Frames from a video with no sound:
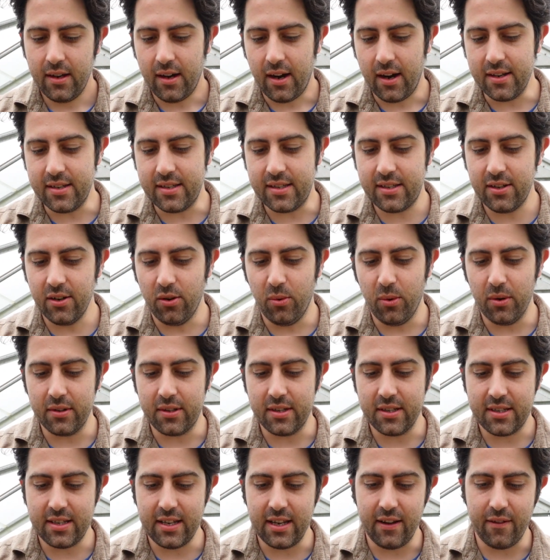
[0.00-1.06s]
I still want
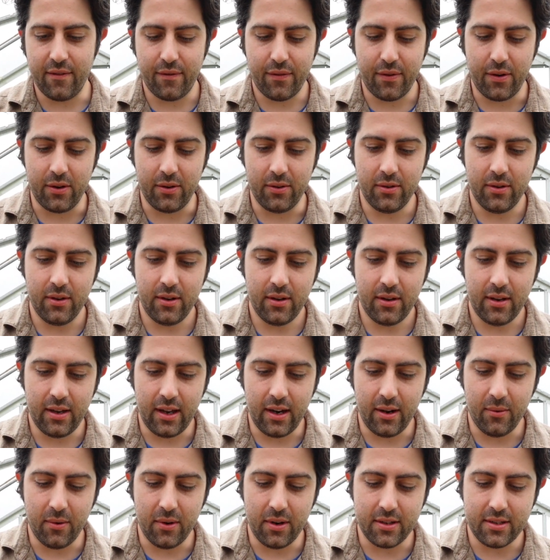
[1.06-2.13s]
to see it fruit,
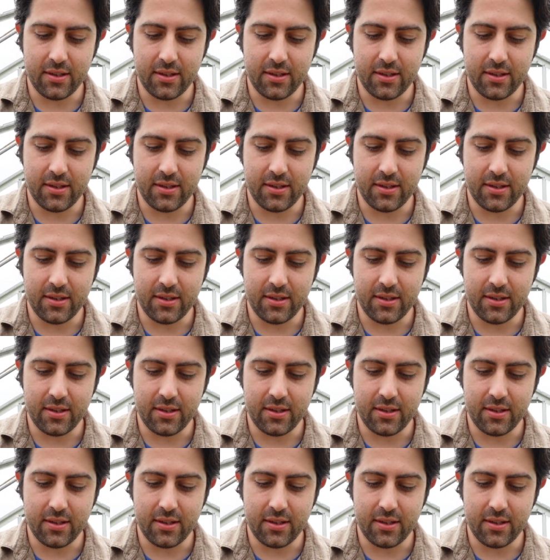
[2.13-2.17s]
and I want to